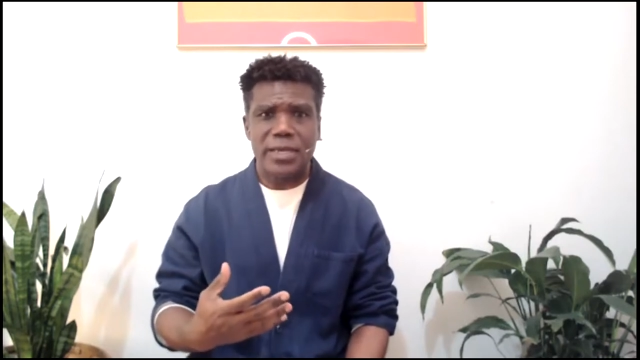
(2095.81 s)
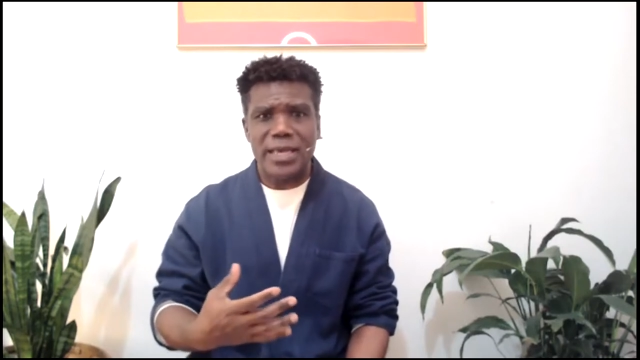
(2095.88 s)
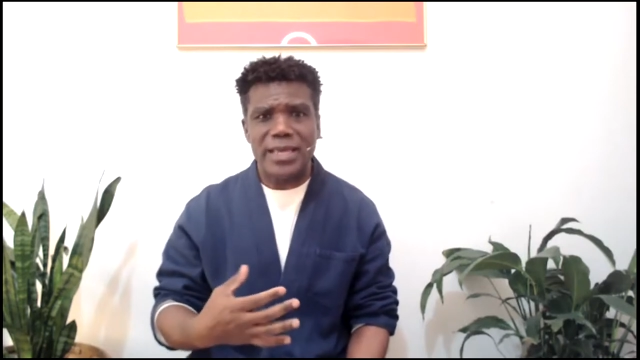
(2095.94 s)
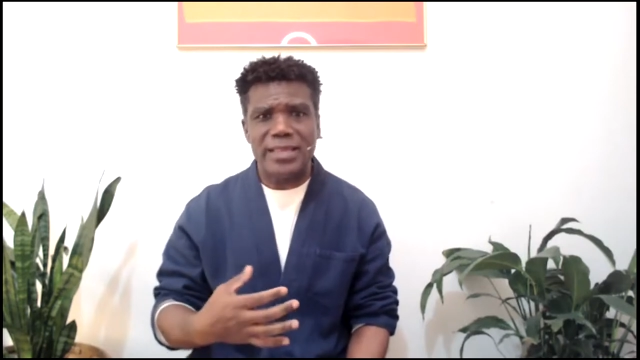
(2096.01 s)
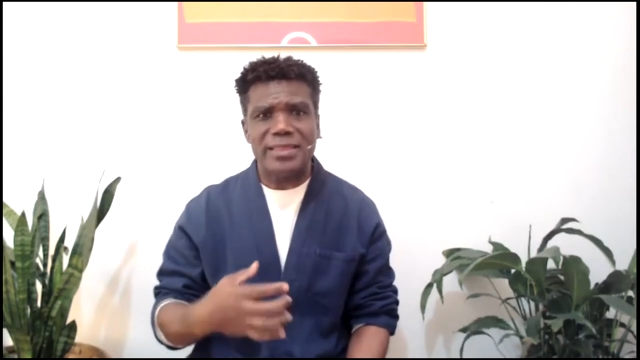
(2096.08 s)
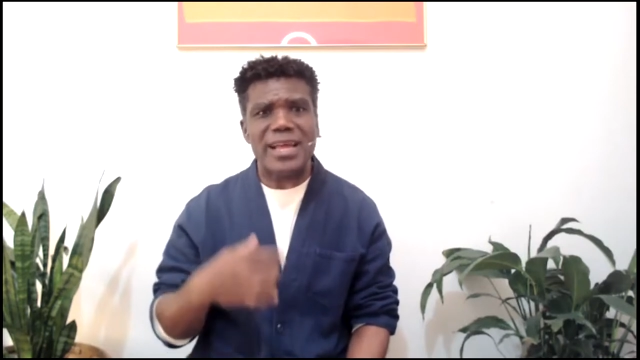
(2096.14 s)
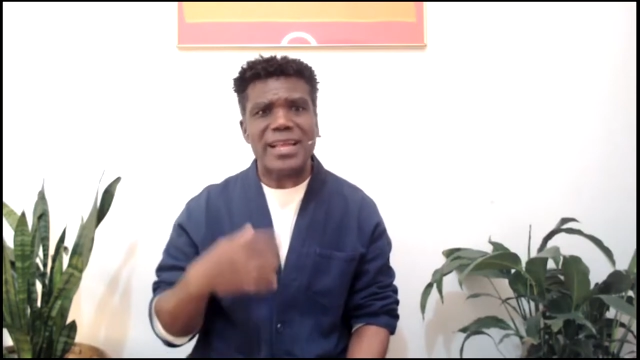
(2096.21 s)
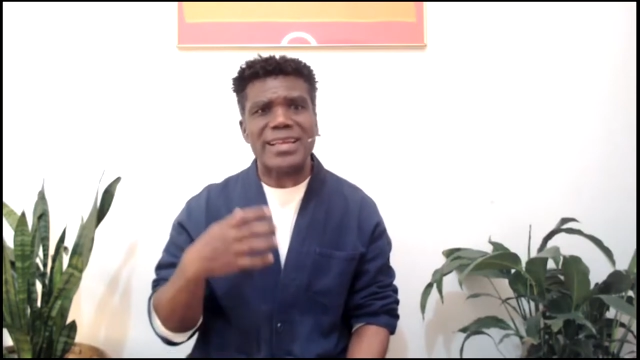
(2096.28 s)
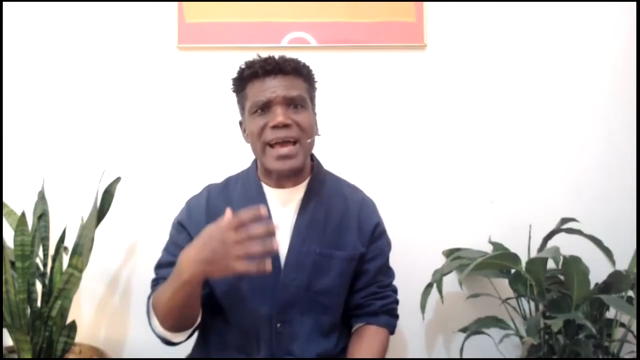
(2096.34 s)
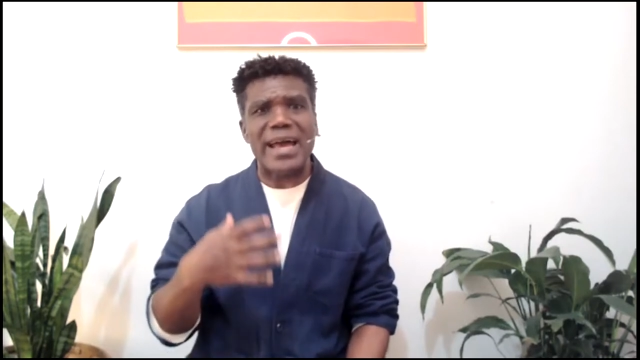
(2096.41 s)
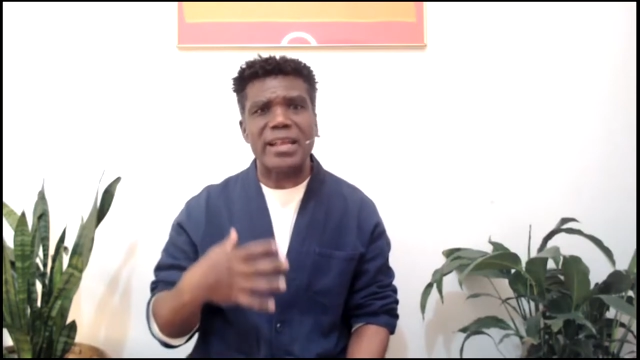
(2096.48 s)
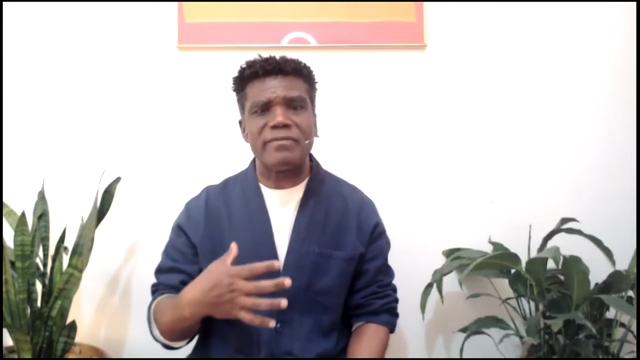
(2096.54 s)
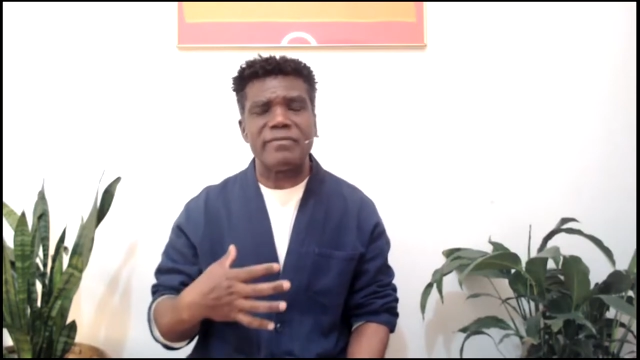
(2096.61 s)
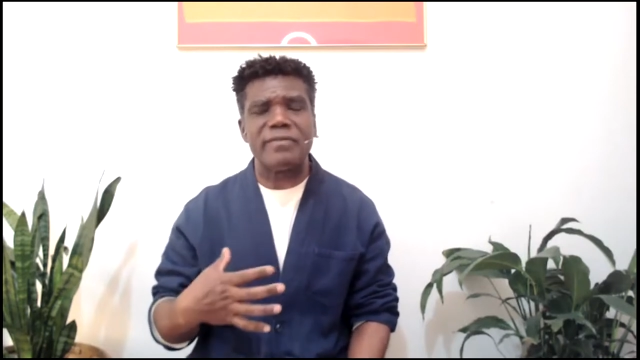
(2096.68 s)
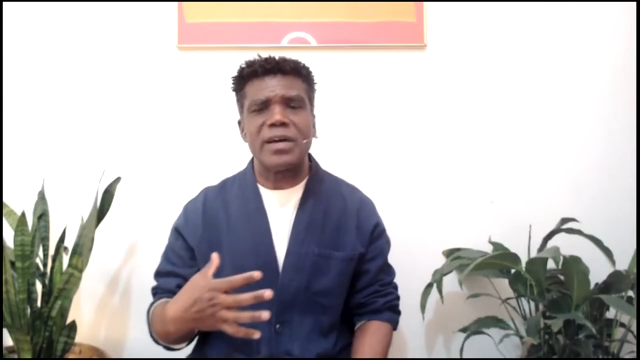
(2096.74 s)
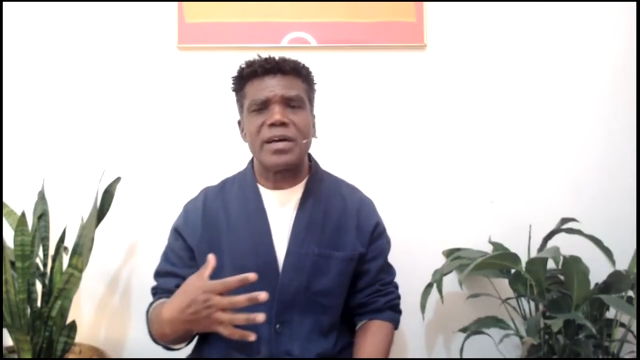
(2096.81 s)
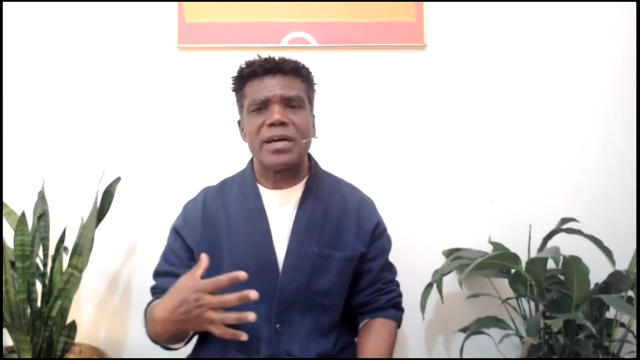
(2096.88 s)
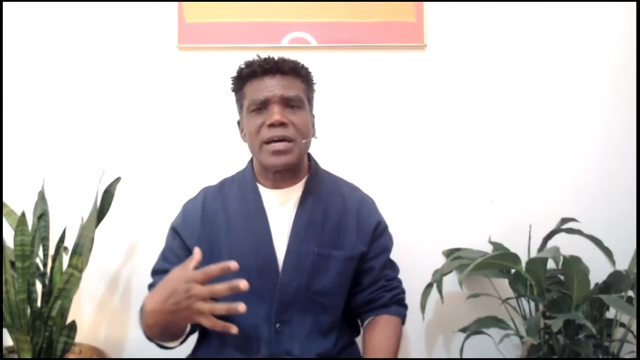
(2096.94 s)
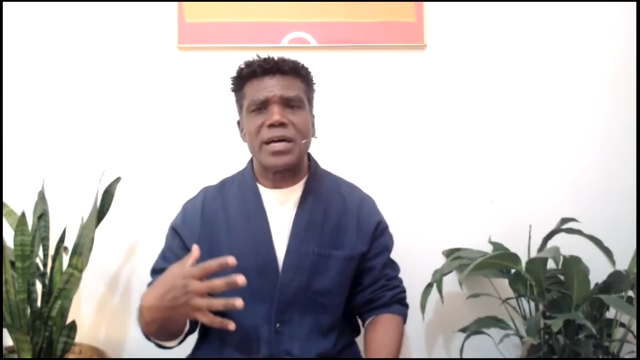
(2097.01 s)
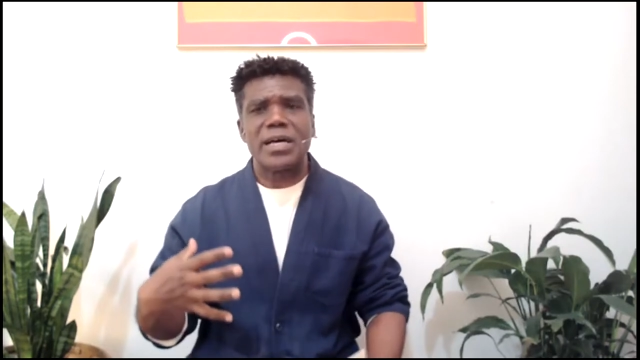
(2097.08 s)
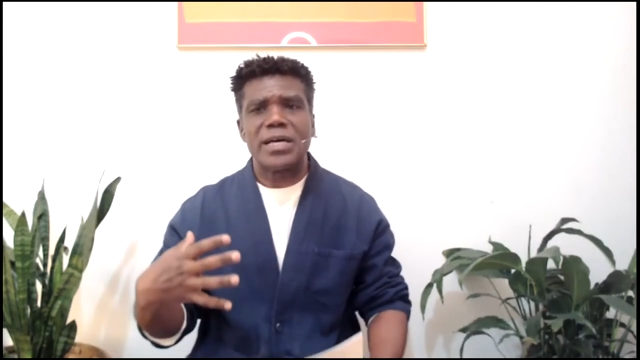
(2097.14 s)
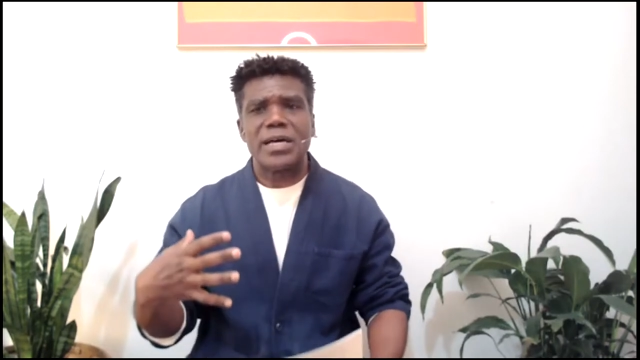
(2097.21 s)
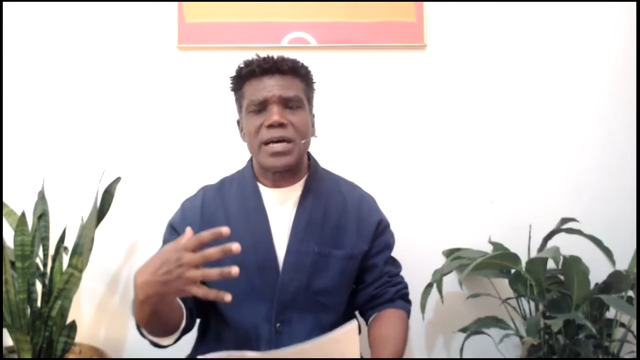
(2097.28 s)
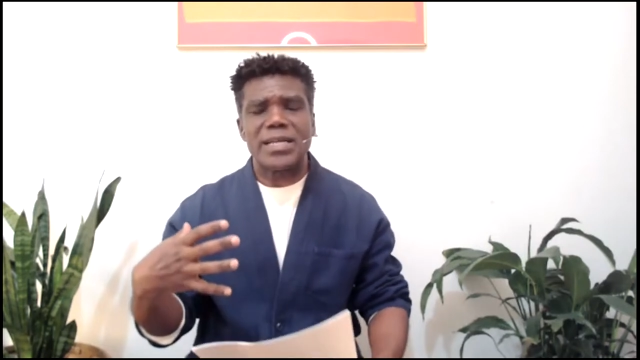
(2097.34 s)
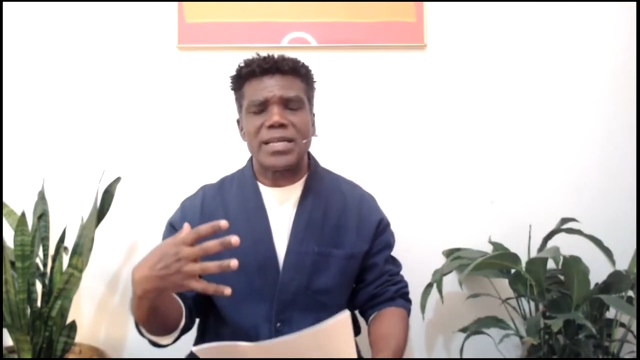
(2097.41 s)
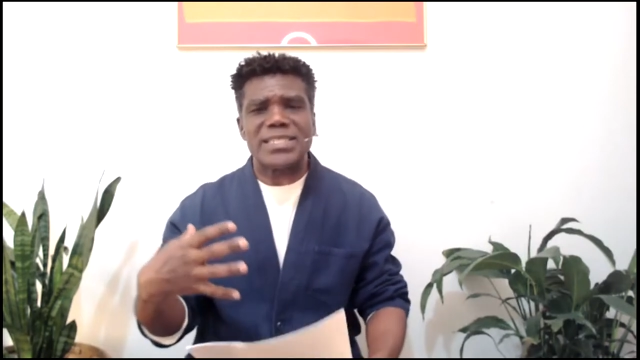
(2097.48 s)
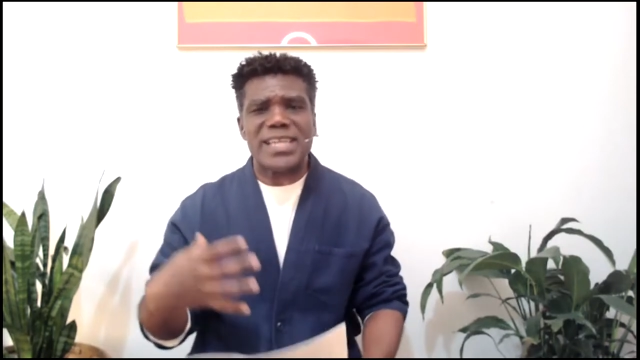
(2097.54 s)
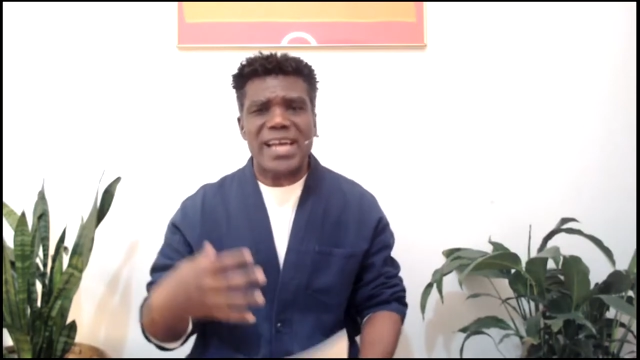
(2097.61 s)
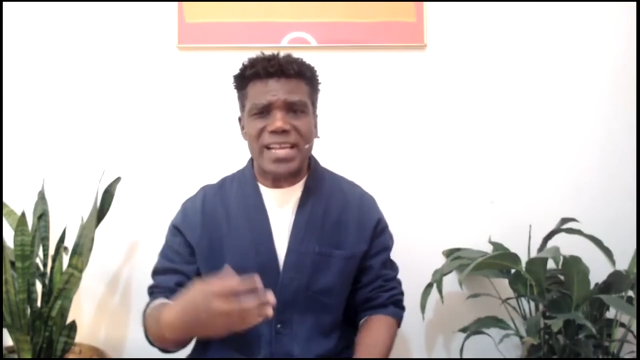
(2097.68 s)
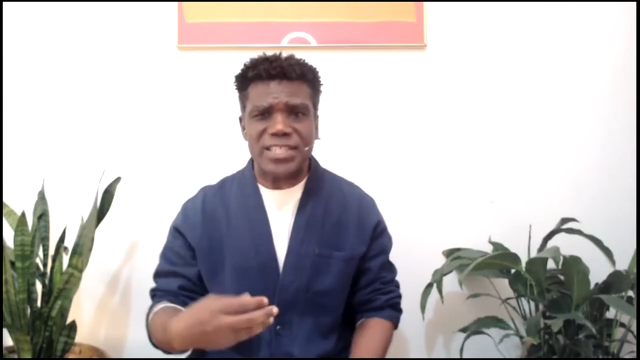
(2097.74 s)
and that kind of
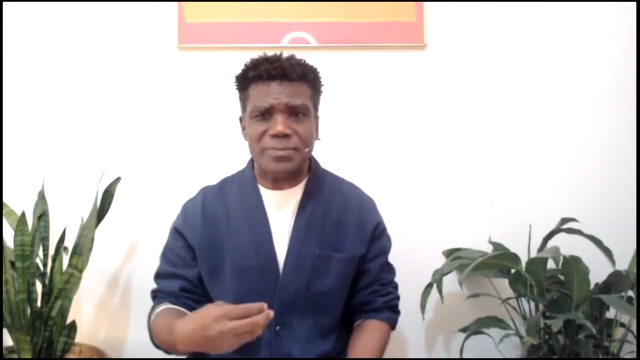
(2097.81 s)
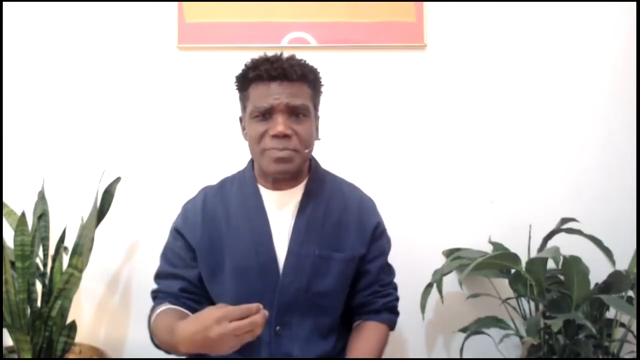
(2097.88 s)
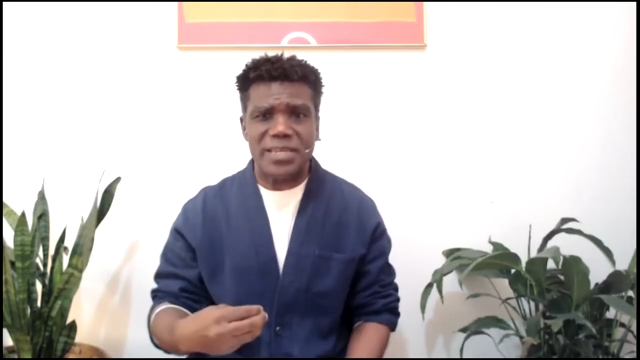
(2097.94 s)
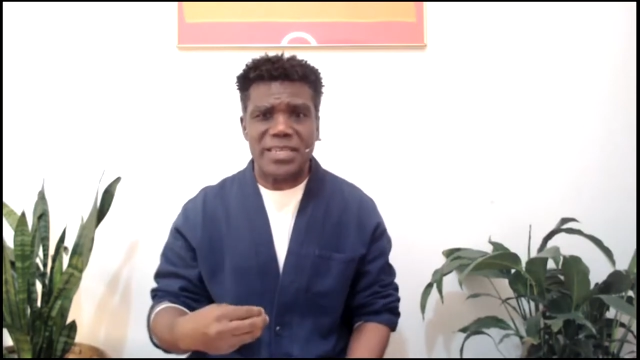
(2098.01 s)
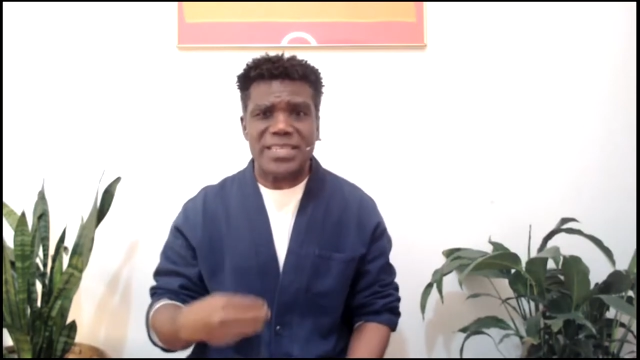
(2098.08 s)
attachment